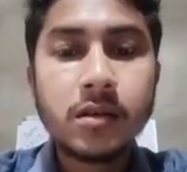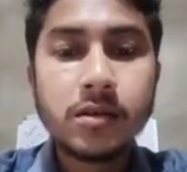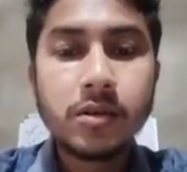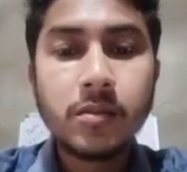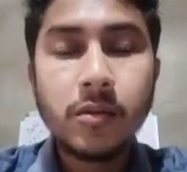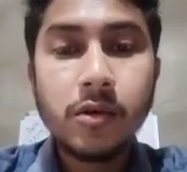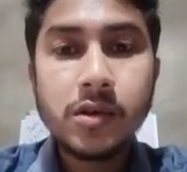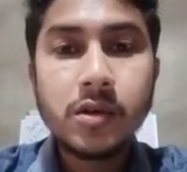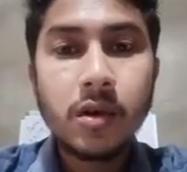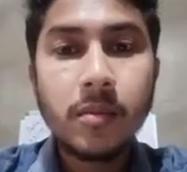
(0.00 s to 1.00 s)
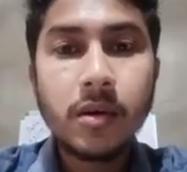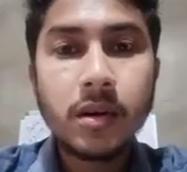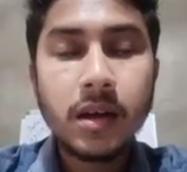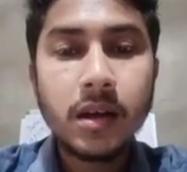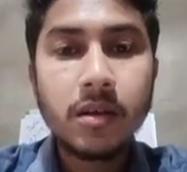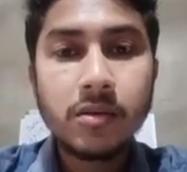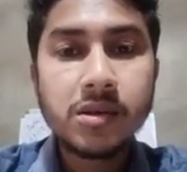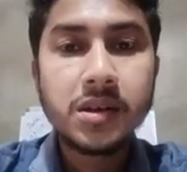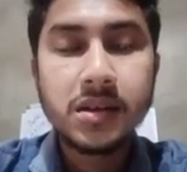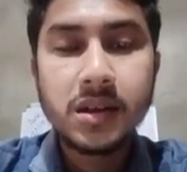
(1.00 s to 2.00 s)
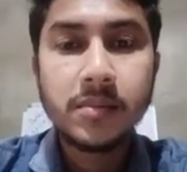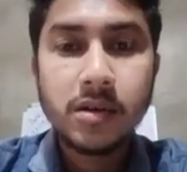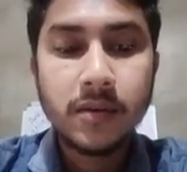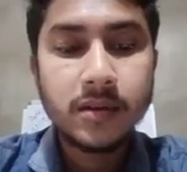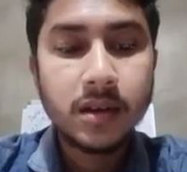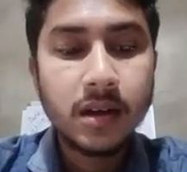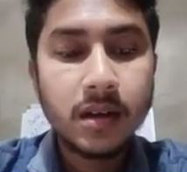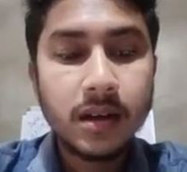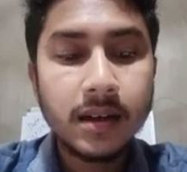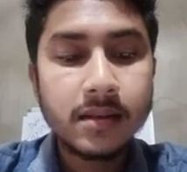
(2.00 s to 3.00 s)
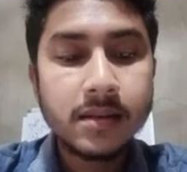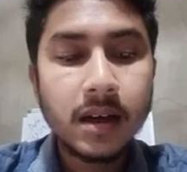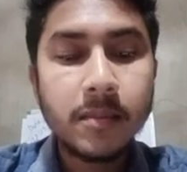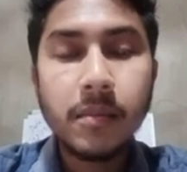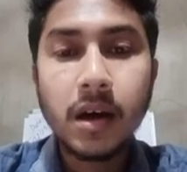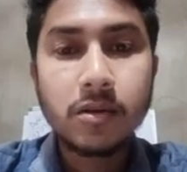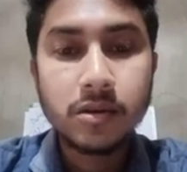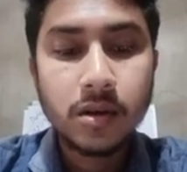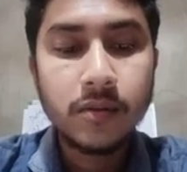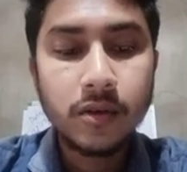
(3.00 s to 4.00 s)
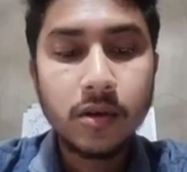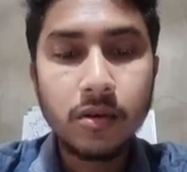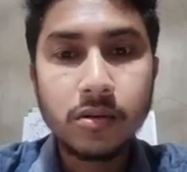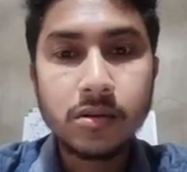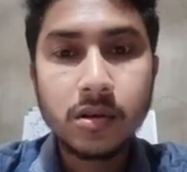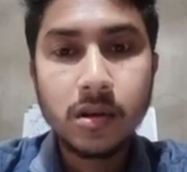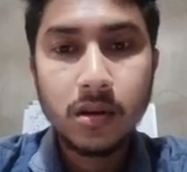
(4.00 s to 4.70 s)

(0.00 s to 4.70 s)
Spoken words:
So most commonly used system software is that Microsoft Windows.